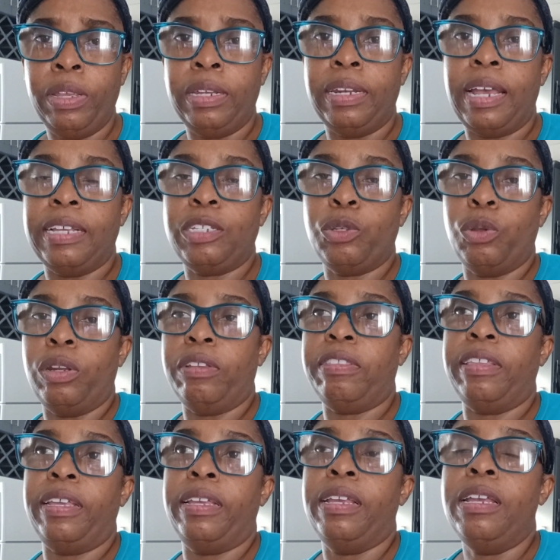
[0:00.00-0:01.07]
that sort of
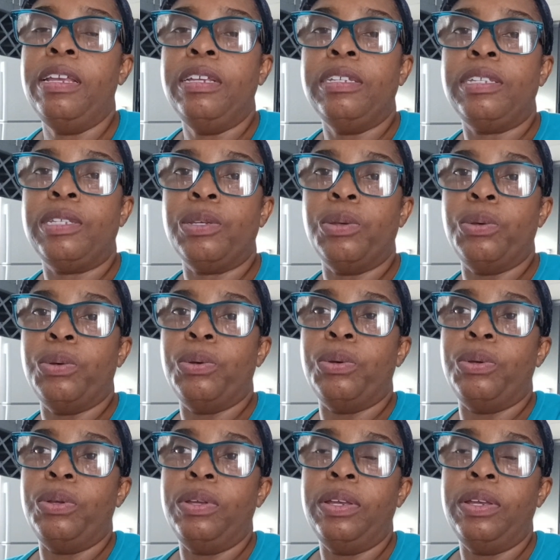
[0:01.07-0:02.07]
thing. So